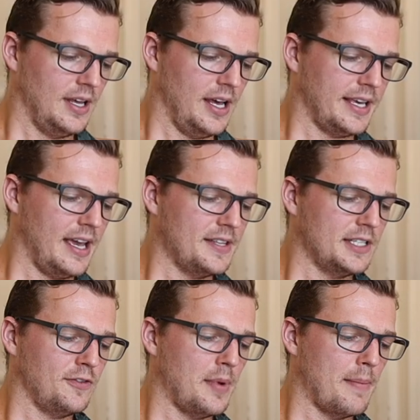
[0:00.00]
Okay, this
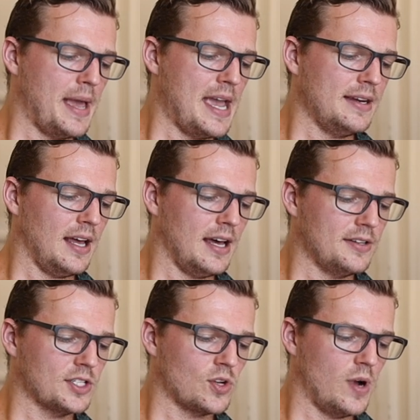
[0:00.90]
is from
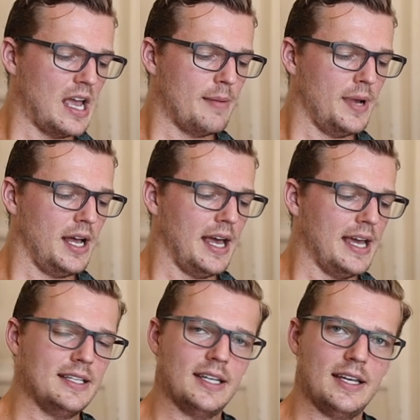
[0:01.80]

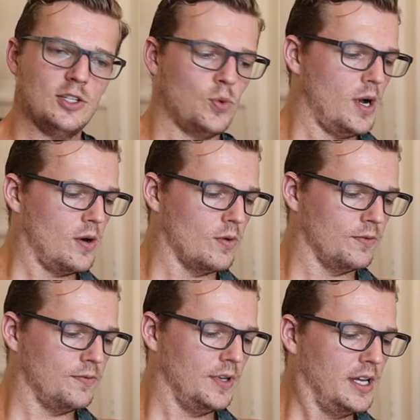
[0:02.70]

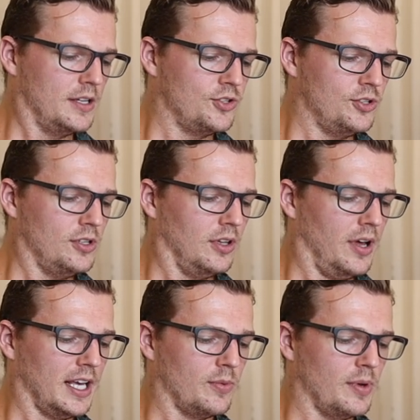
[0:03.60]
Amanda_Emma1812. Do you
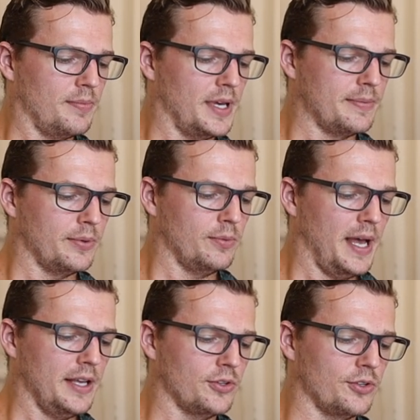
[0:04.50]
like when people
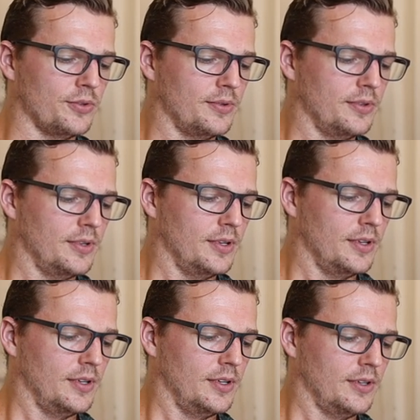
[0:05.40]
pat you?
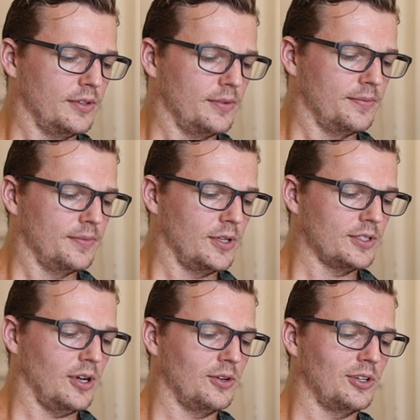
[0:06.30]

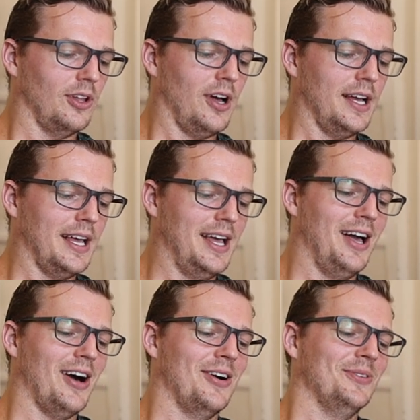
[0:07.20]
Because I'll
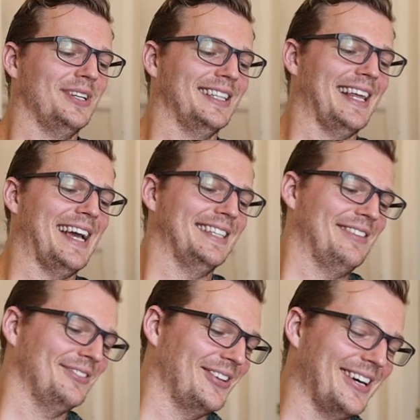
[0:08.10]

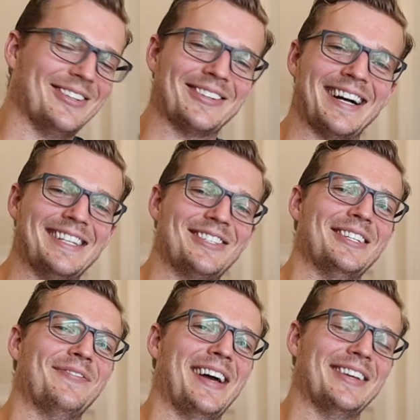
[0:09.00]
gladly fly to your country
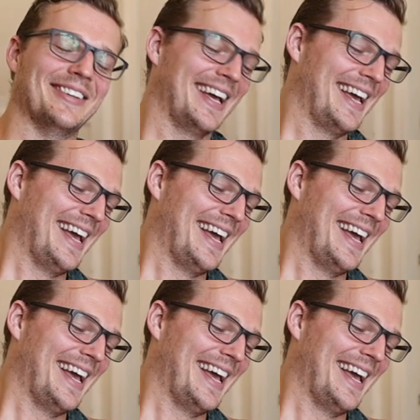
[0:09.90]
to pat you.